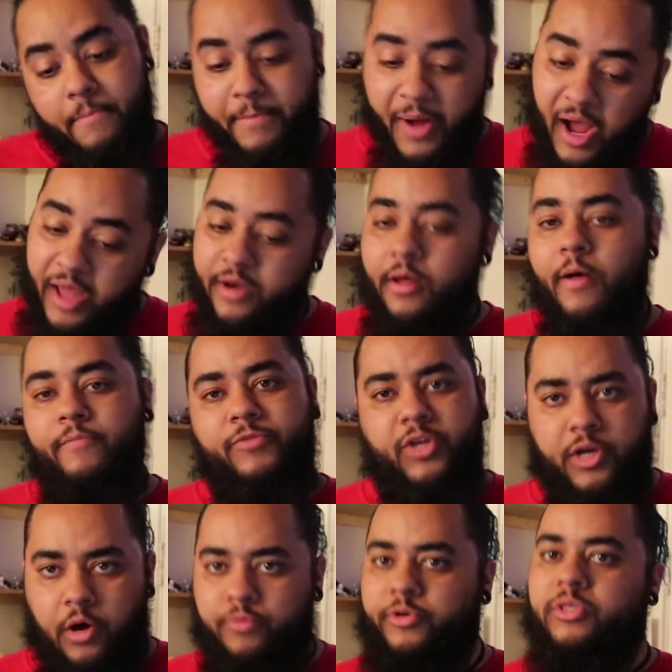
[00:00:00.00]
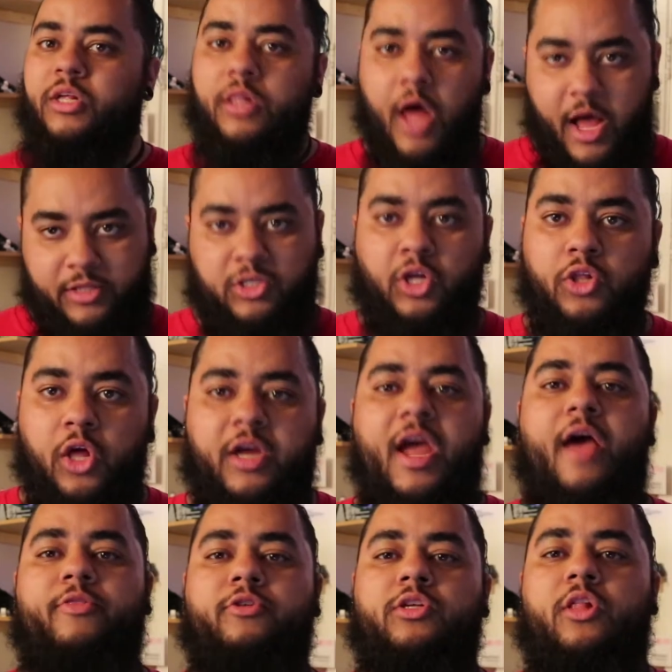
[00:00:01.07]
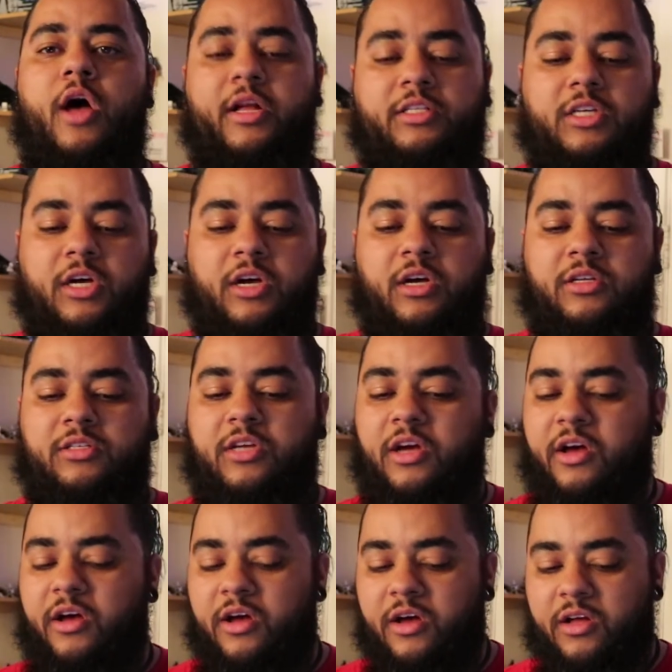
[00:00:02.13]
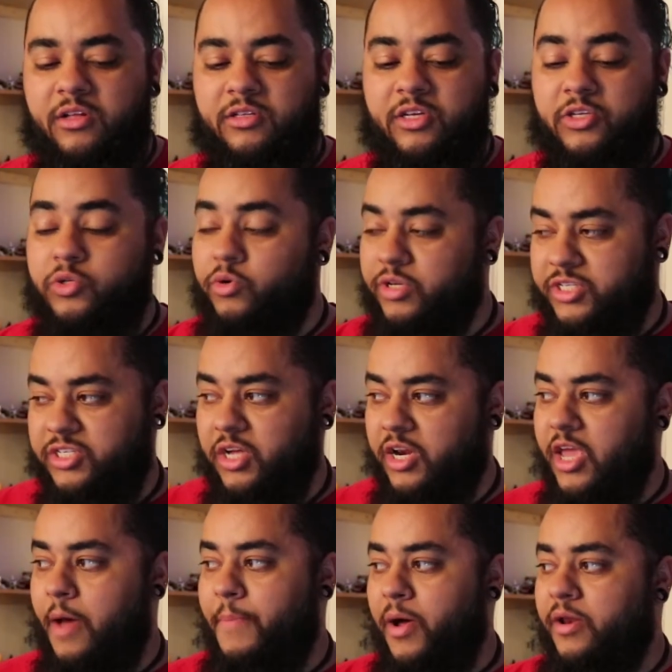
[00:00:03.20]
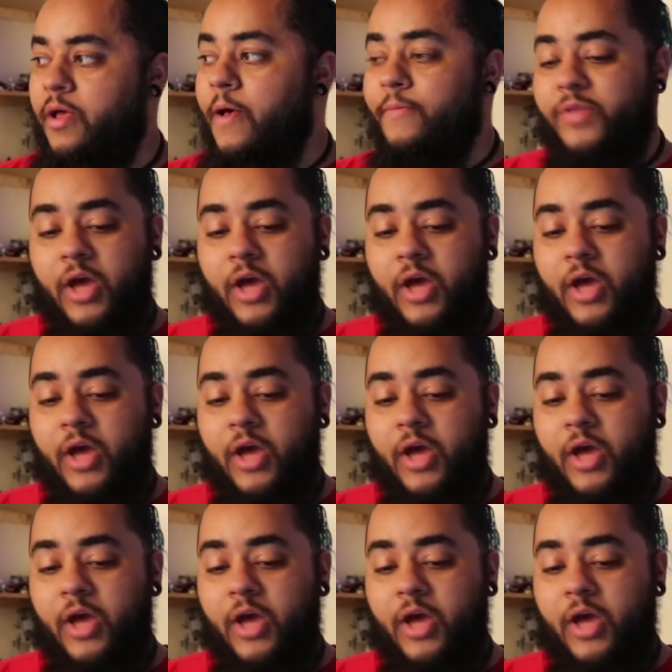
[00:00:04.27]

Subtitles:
But, there's a lot to look at, and there's a lot to sort of study up on.